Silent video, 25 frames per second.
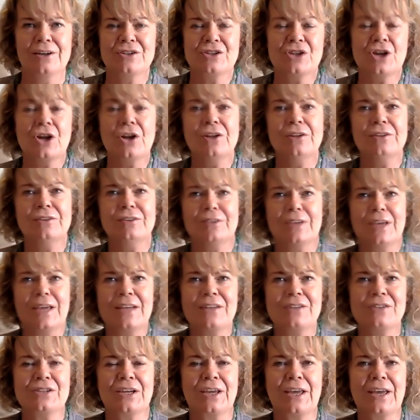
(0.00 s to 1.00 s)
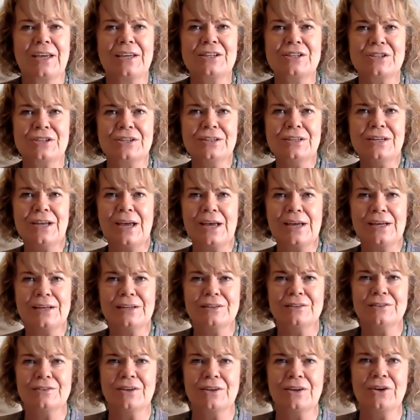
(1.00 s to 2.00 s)
child education
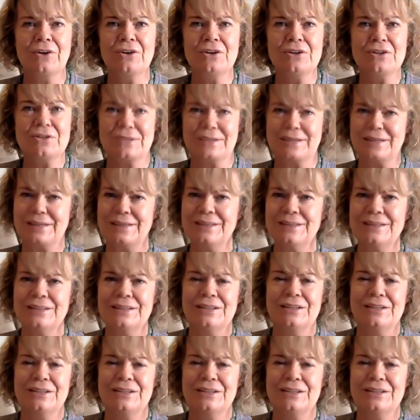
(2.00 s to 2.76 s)
and psychology.